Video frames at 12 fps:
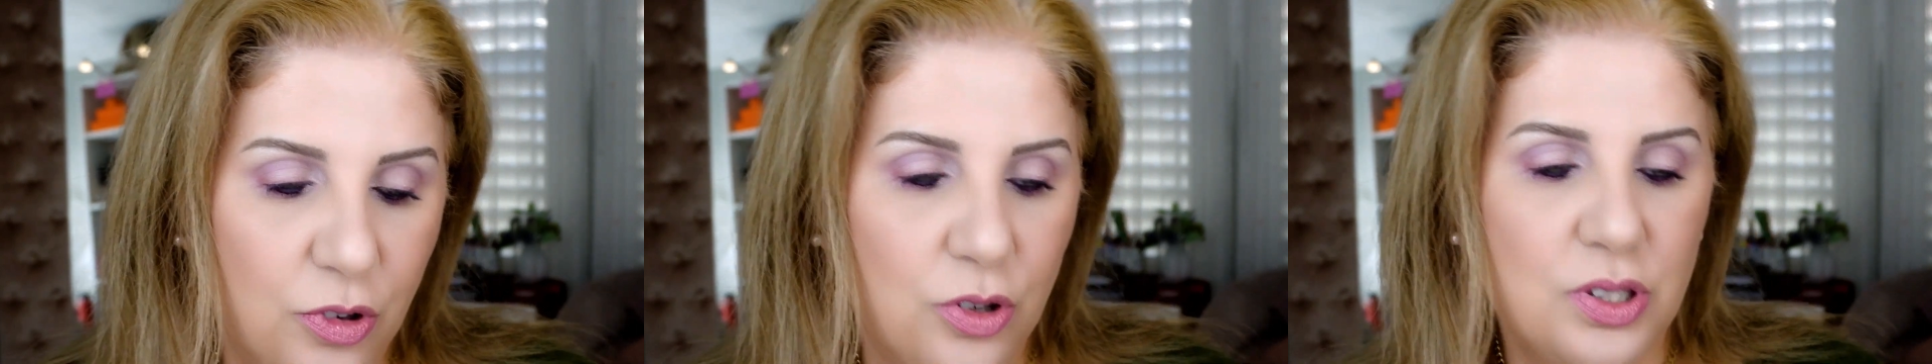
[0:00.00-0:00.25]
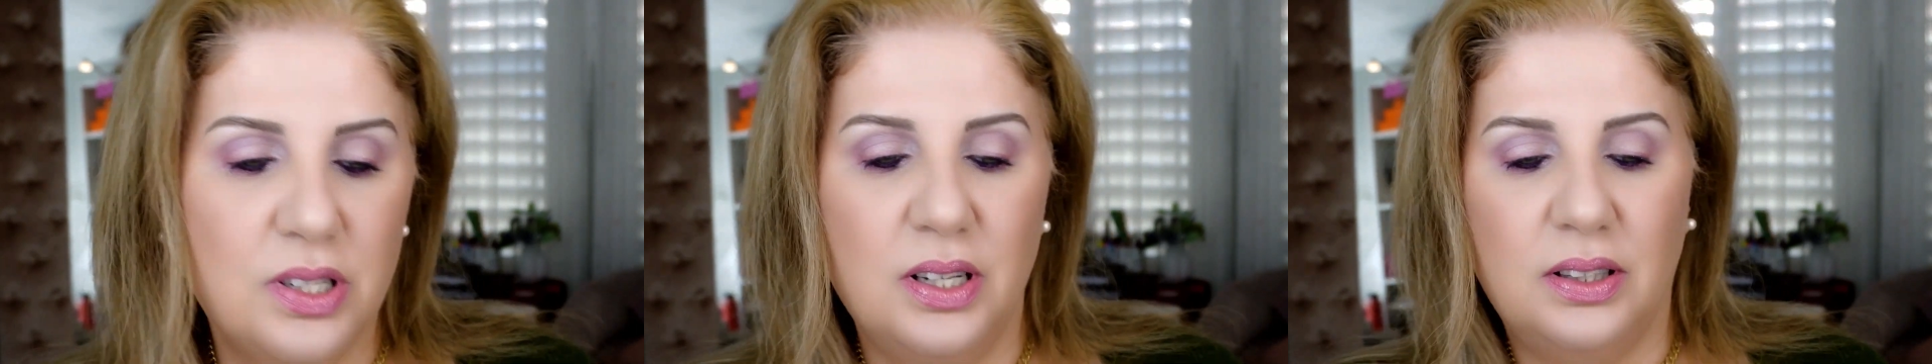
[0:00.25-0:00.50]

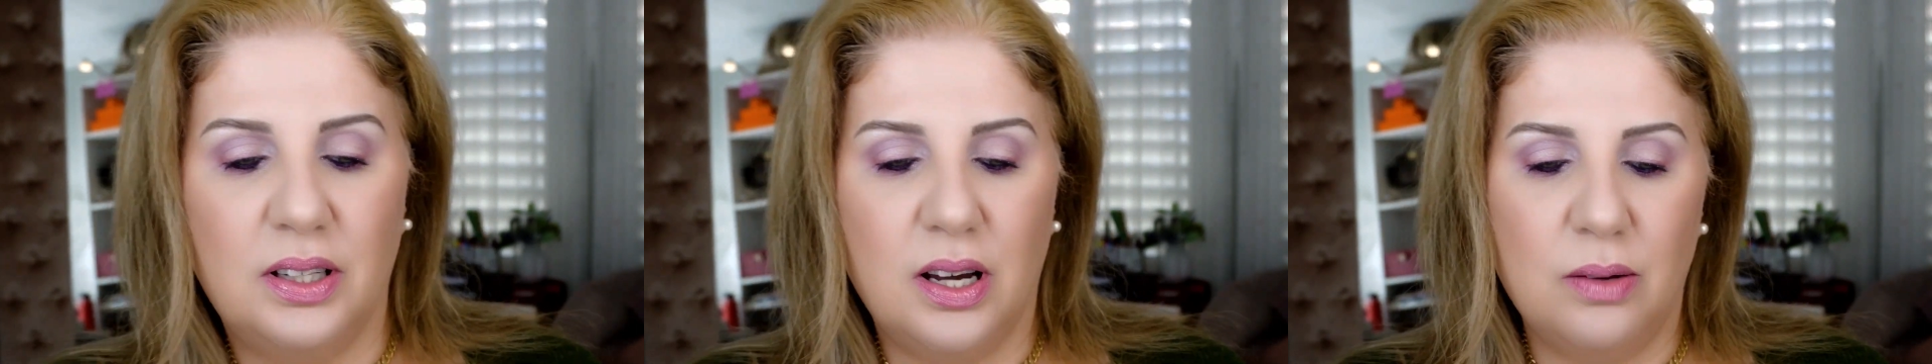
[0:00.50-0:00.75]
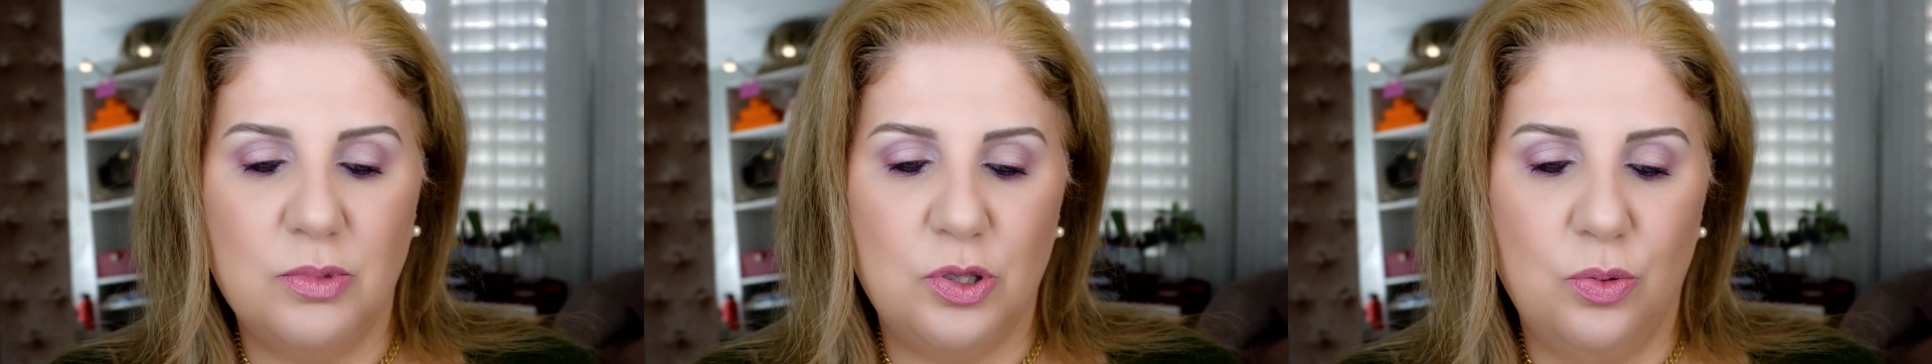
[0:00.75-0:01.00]
course it
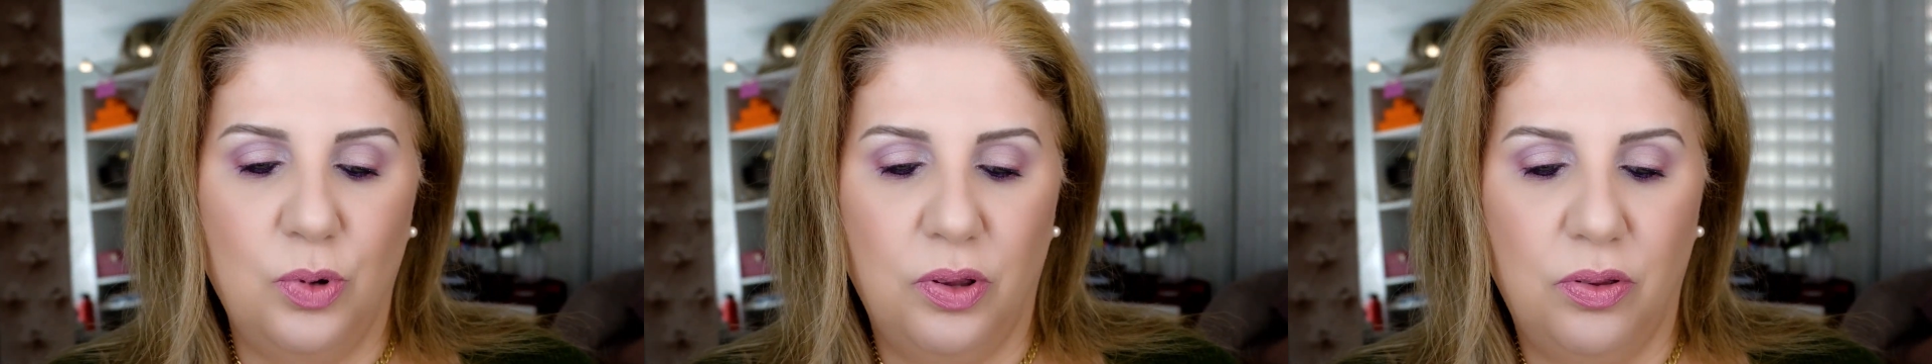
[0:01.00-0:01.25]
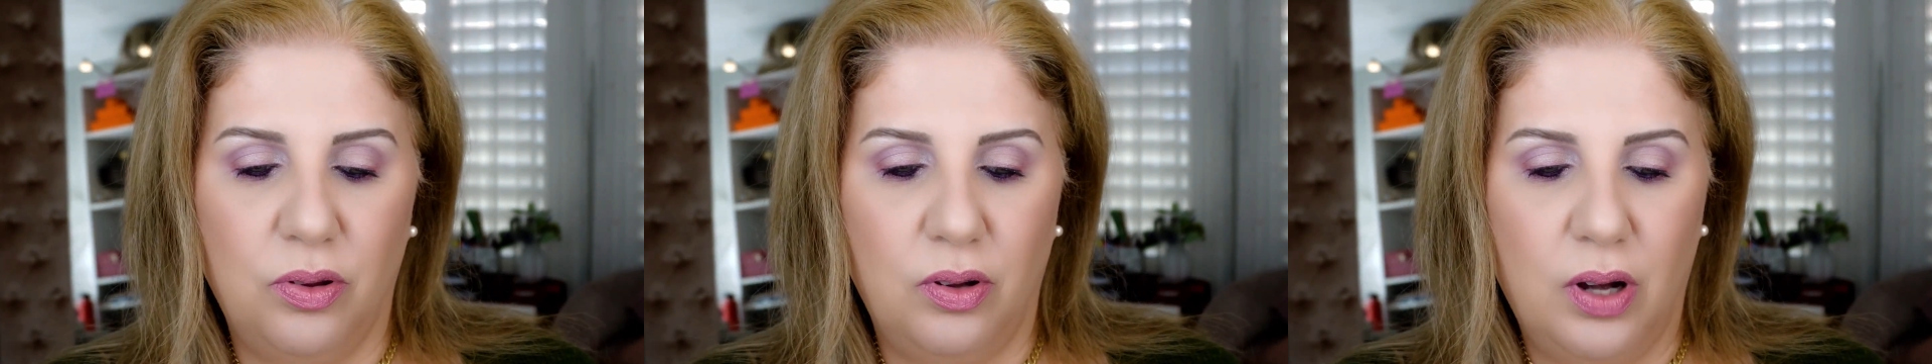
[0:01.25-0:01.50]
comes with
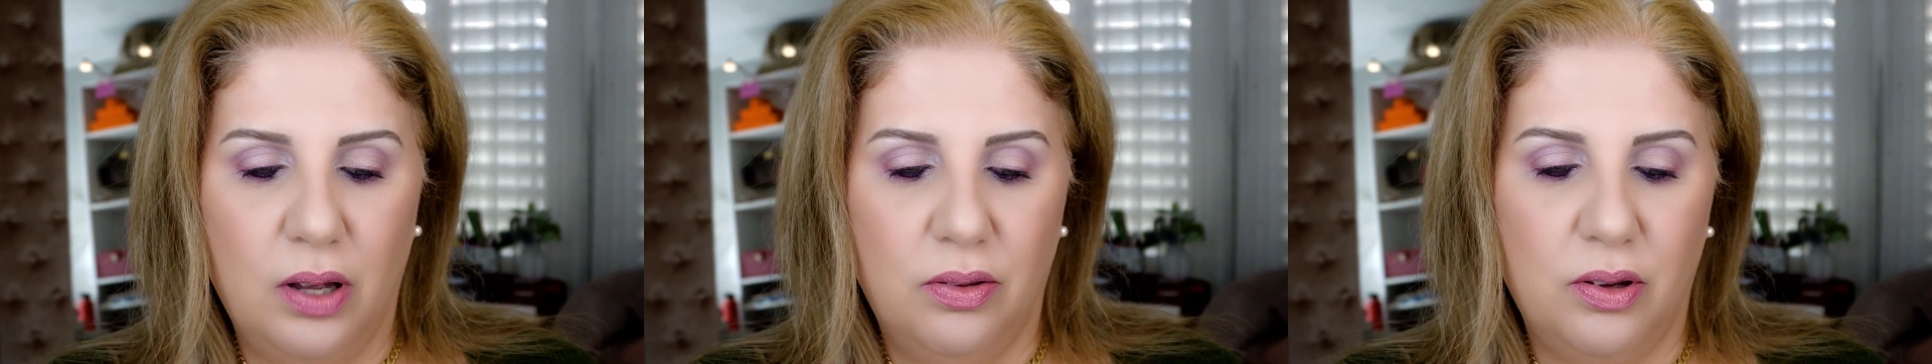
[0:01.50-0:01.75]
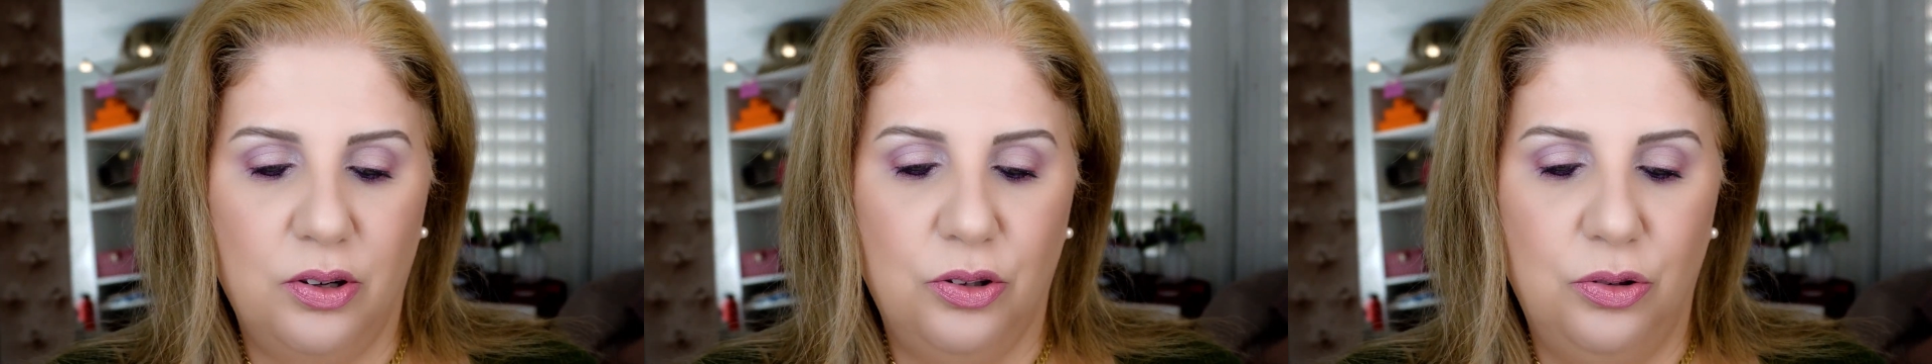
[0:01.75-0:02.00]

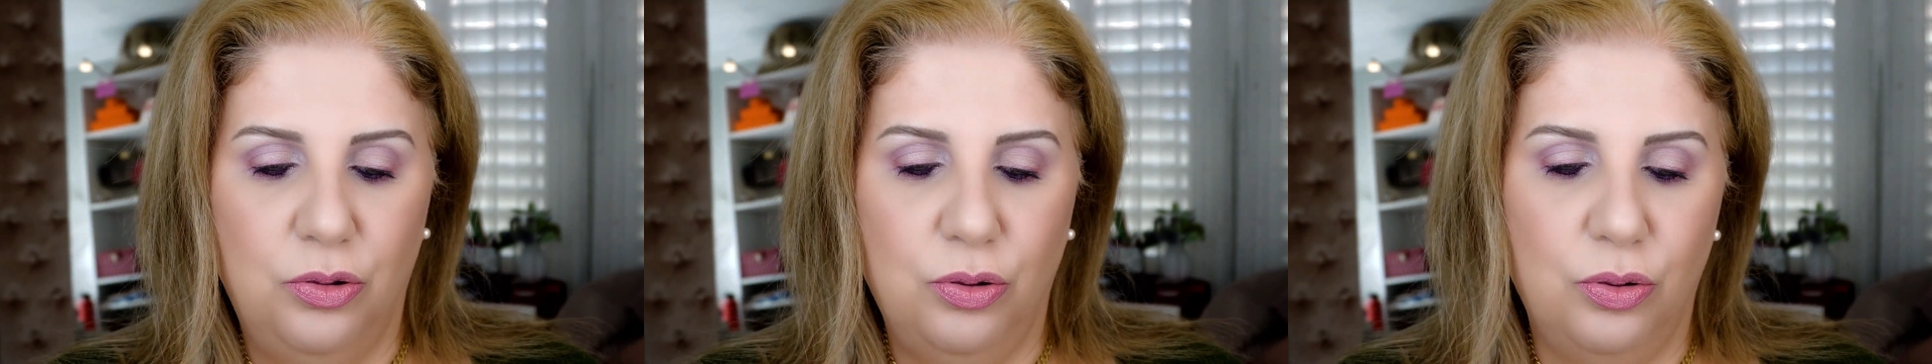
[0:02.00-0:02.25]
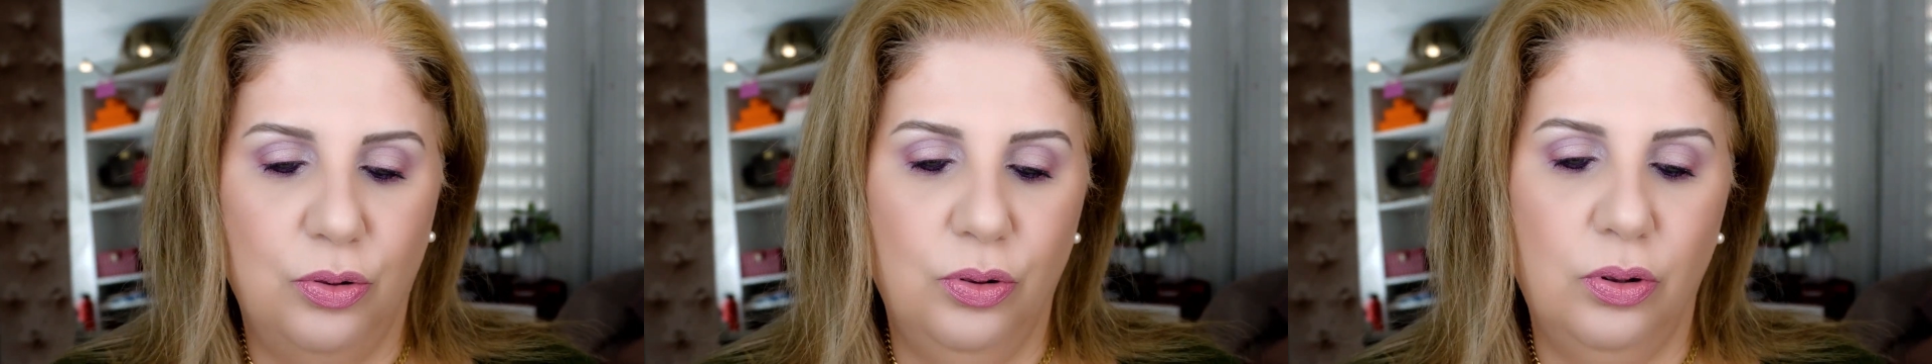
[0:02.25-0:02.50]
other
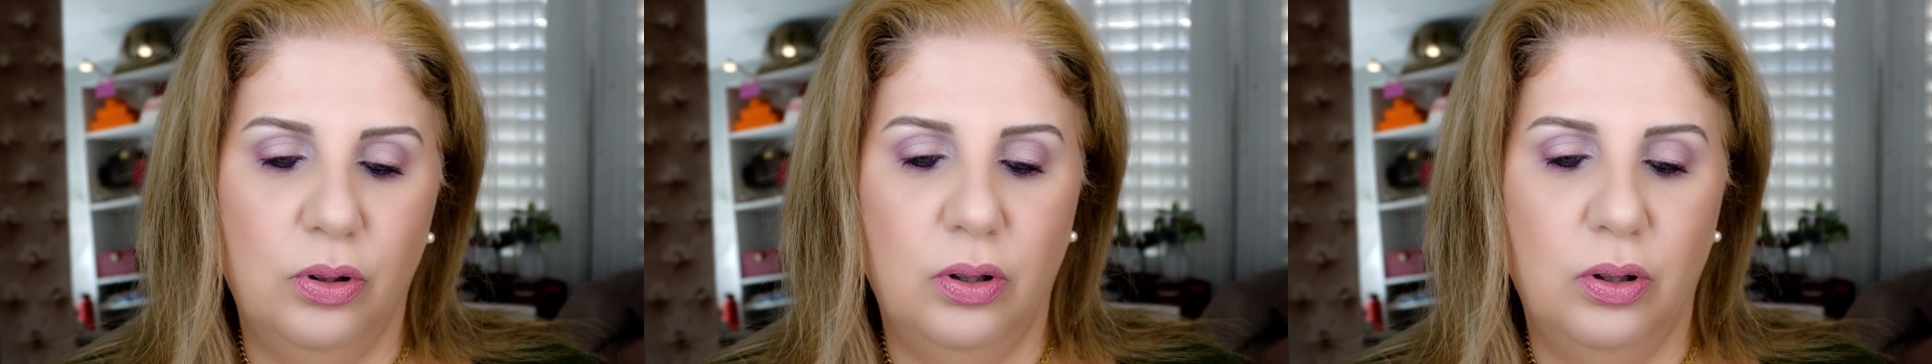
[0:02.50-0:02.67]
2.